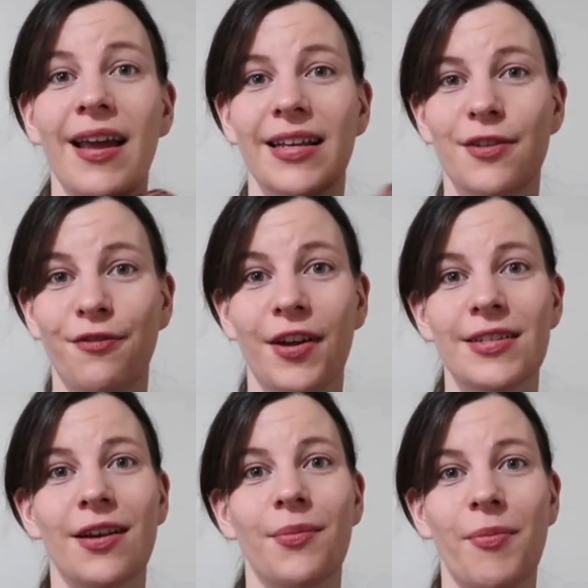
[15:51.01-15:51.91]
It's the
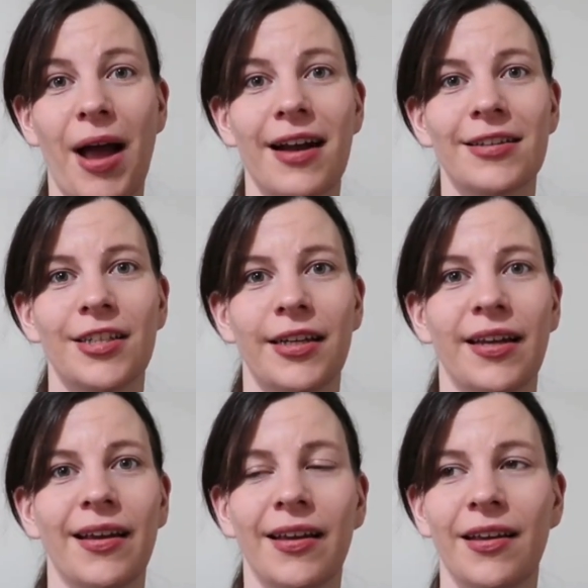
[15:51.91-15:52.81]
first time I'm
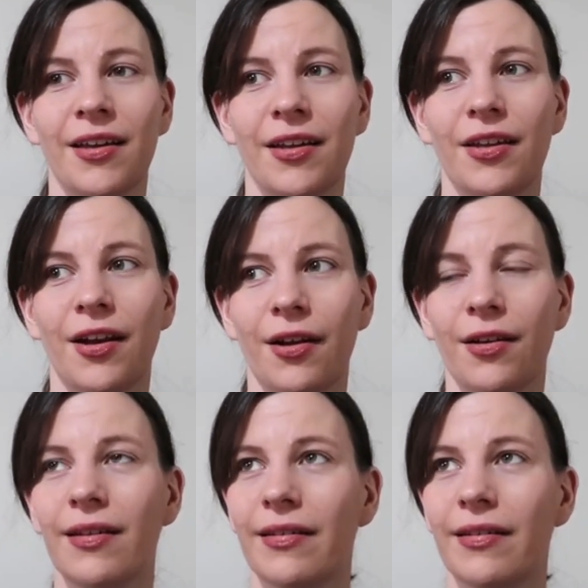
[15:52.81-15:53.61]
actually, you know,